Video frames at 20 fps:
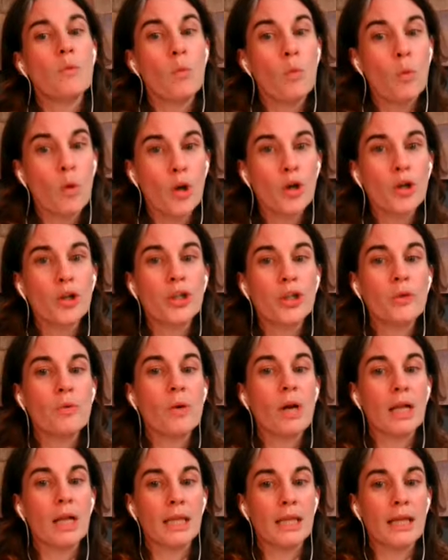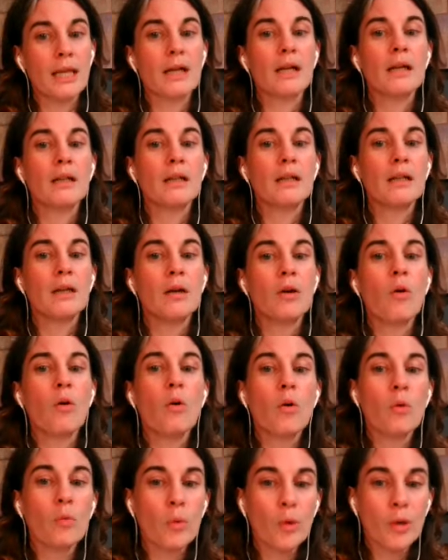Were you clear,
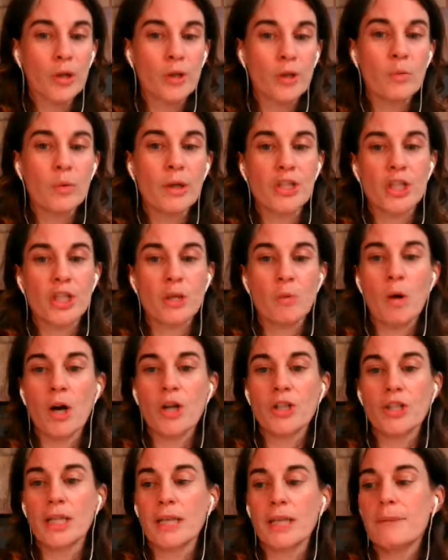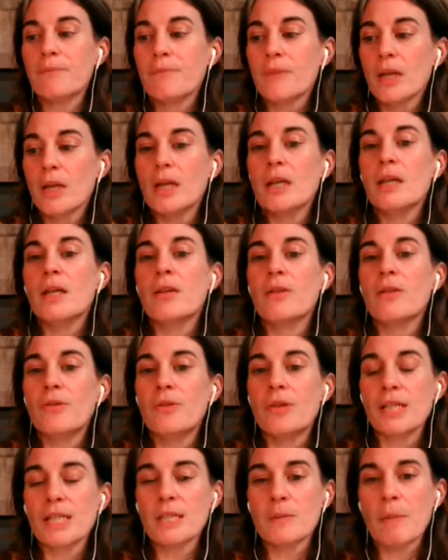or were you wishy-washy?
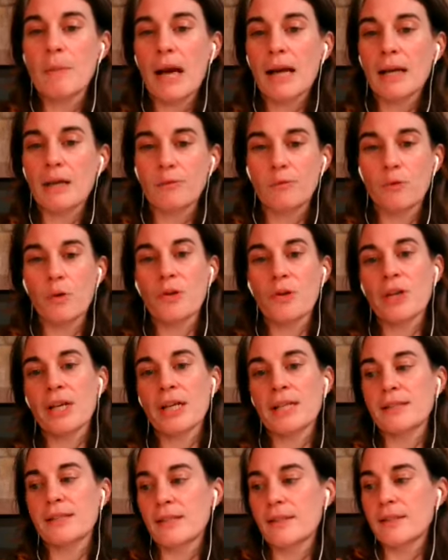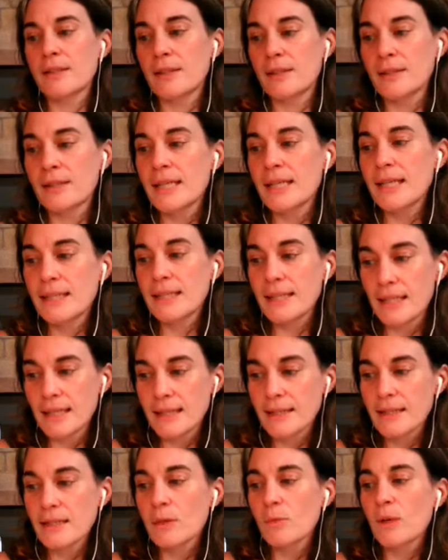This back and forth and consistency is
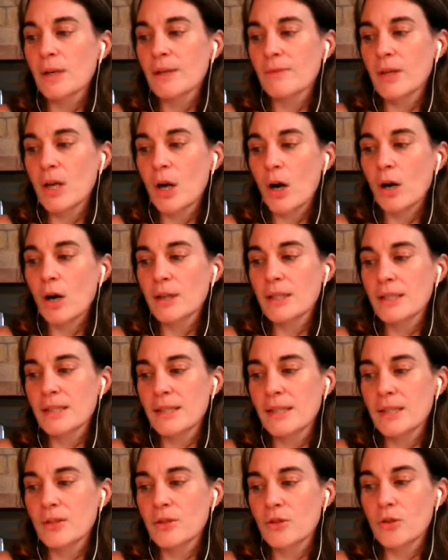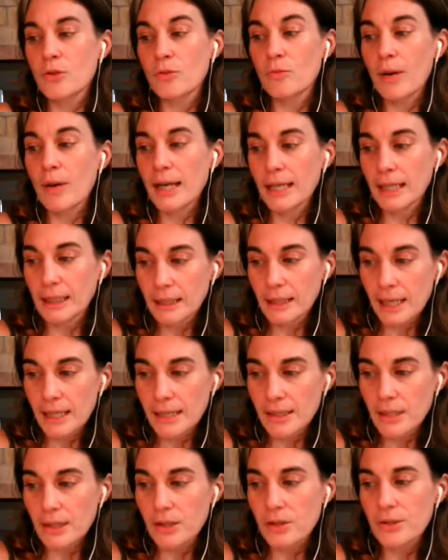easily one of the hardest things to
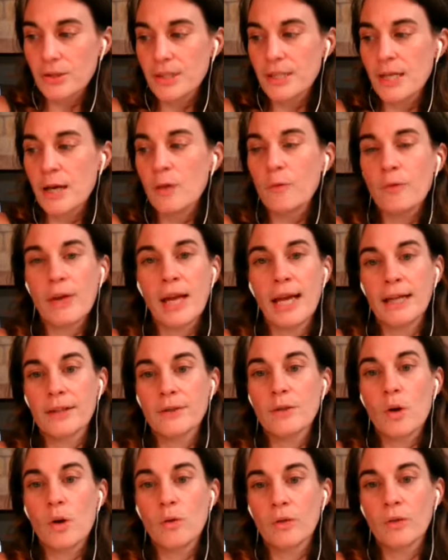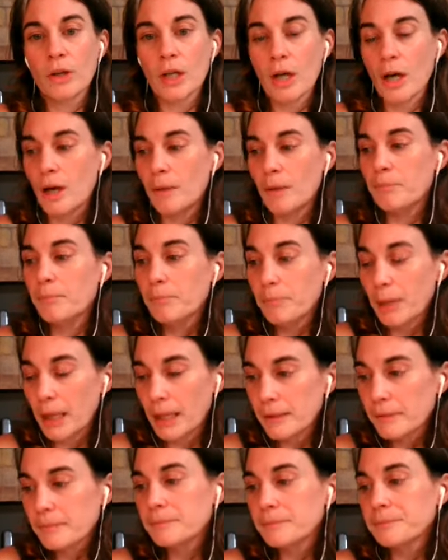recognize in yourself and overcome.
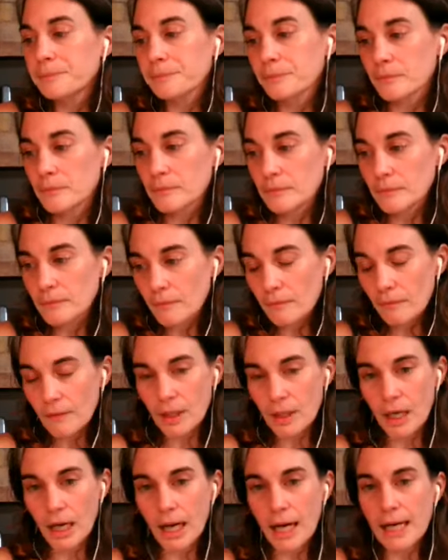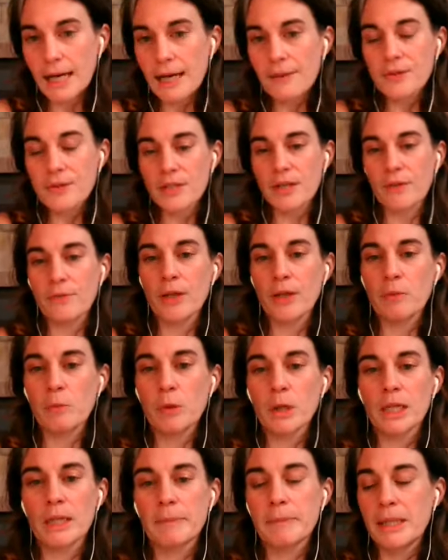But I have stuff that I'm
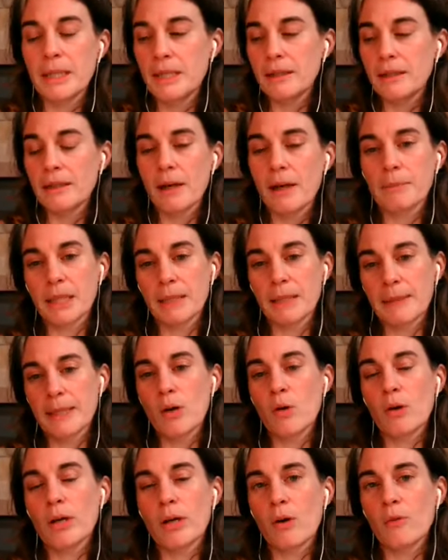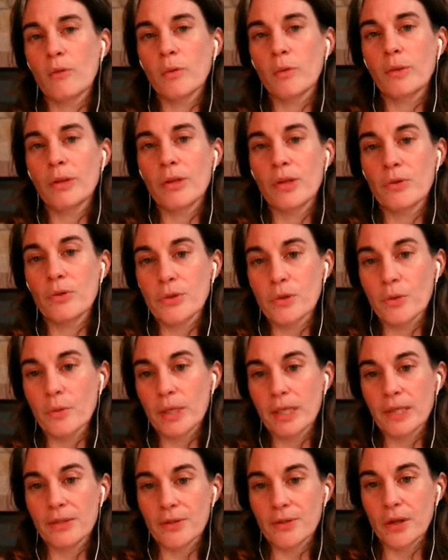going to be going over with you so we
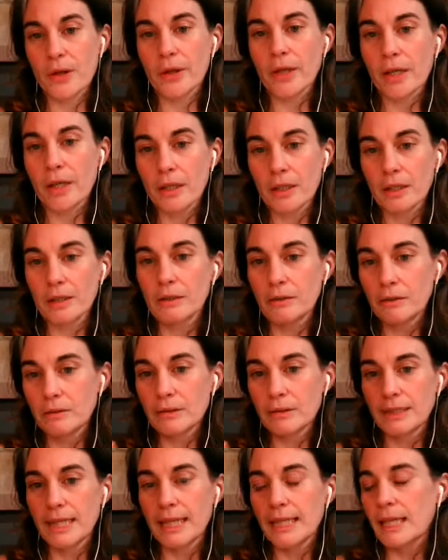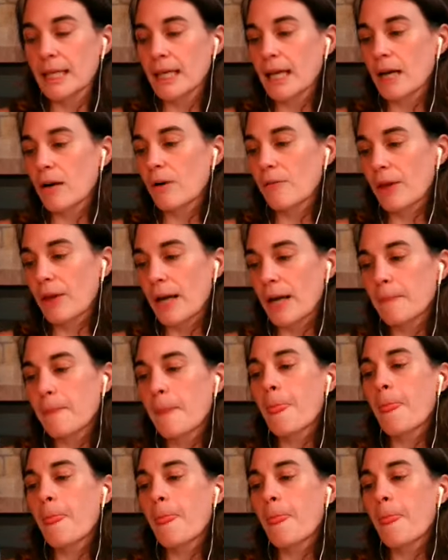can start taking care of that.